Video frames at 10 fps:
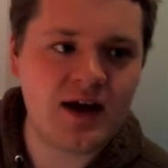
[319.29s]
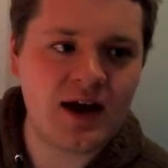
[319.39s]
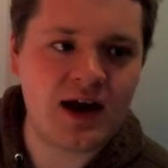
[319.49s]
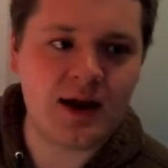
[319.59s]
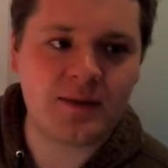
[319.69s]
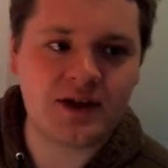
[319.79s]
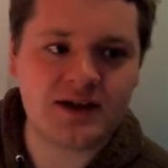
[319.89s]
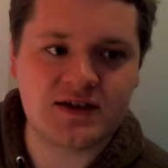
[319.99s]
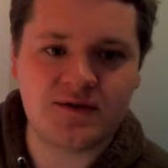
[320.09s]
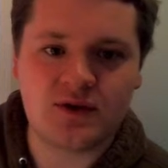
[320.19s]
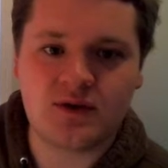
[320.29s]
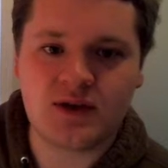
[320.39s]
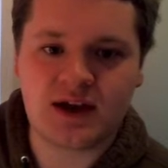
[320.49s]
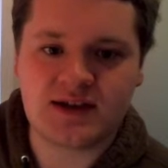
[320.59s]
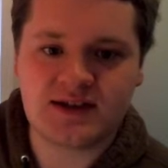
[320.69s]
because if you
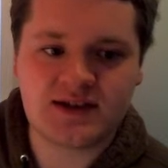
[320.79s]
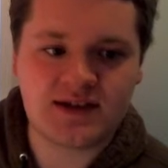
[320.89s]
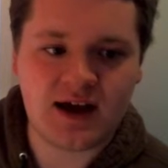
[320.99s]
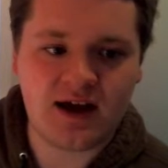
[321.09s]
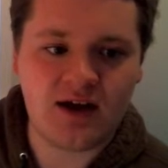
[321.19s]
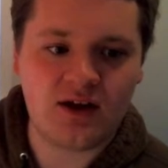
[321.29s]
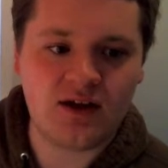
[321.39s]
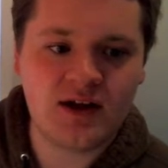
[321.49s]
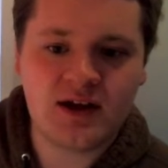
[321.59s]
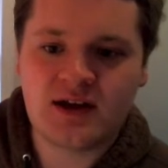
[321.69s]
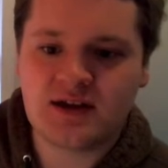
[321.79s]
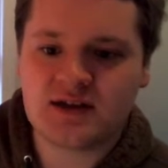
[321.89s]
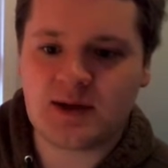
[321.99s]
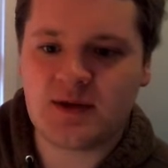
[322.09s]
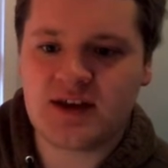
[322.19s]
can tell,
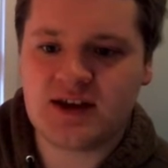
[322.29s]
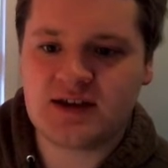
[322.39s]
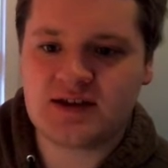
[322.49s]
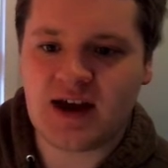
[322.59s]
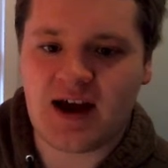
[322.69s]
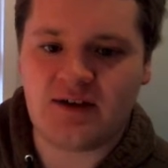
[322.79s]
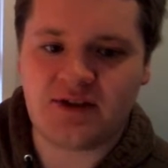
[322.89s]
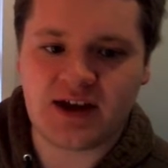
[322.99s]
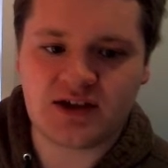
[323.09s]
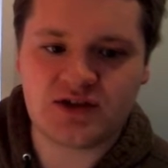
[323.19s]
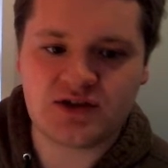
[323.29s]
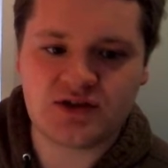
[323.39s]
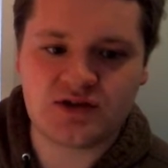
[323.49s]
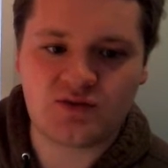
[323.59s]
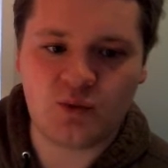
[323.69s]
some of these have like
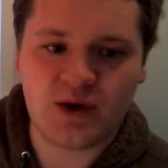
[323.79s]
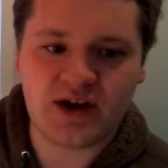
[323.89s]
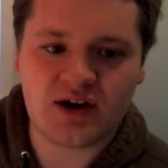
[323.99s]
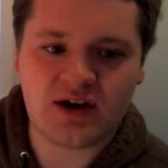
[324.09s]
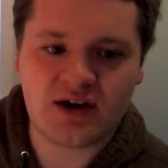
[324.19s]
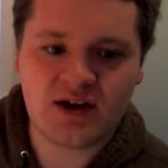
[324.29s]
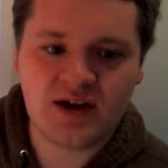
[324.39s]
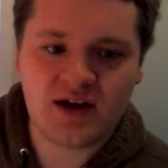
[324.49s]
weird,